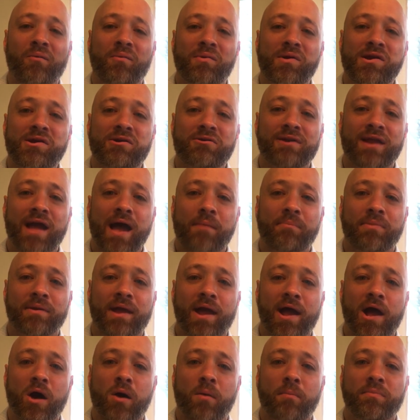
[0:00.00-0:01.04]
We're here and happy to
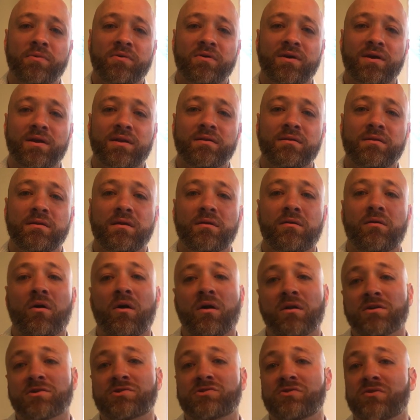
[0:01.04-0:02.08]
help. You can
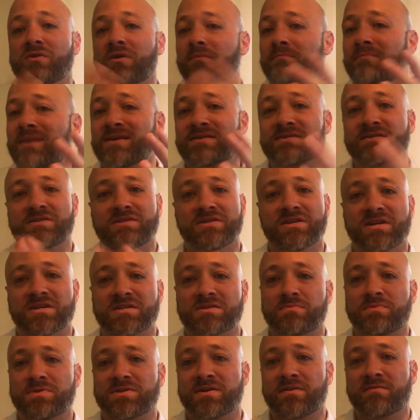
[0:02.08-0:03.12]
call us, you can message us,
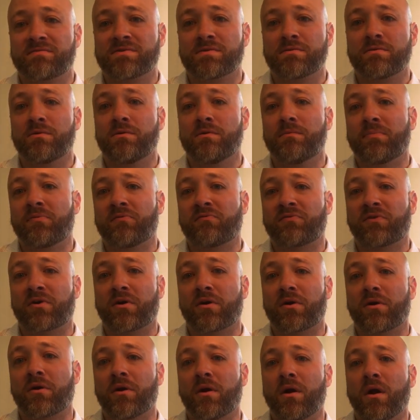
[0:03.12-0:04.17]
whichever you
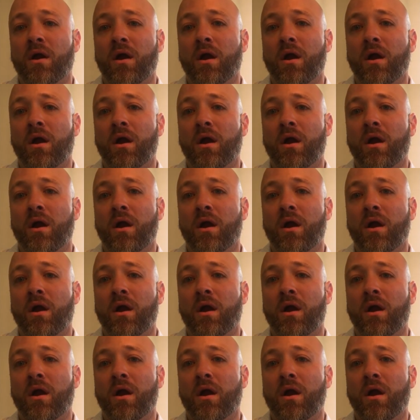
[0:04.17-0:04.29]
prefer,